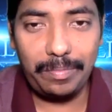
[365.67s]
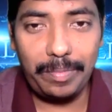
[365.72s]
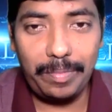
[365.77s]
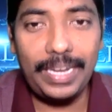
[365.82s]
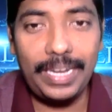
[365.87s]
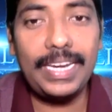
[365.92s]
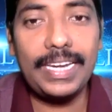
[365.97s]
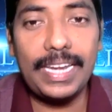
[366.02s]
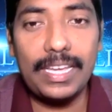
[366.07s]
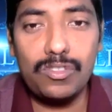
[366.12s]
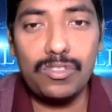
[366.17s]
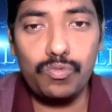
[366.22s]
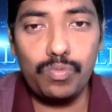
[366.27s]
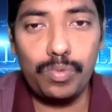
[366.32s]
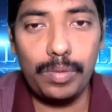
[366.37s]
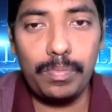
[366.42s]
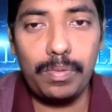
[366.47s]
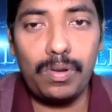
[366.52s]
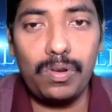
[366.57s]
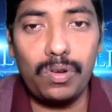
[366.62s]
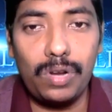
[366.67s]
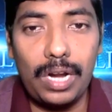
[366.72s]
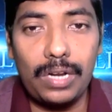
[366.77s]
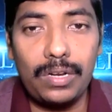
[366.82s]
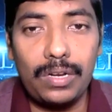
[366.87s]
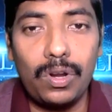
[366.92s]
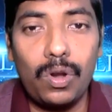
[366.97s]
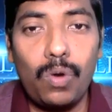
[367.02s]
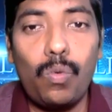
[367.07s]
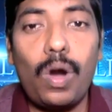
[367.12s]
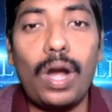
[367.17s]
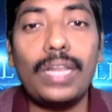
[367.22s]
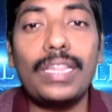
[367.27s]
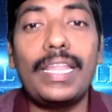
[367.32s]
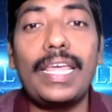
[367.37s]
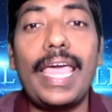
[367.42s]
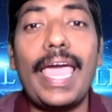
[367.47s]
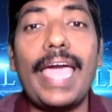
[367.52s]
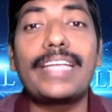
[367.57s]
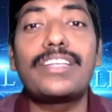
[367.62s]
many times people do not know what
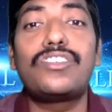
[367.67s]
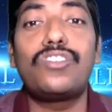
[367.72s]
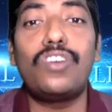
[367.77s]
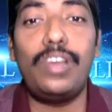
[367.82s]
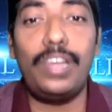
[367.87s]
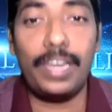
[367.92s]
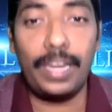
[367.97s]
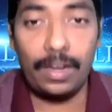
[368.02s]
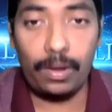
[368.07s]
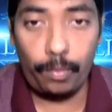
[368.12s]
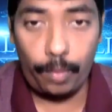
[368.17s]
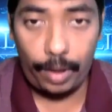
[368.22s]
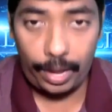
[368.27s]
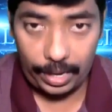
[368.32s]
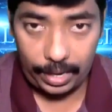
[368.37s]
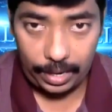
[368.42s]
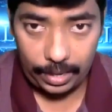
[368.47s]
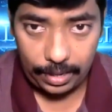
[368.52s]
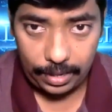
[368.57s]
they actually require.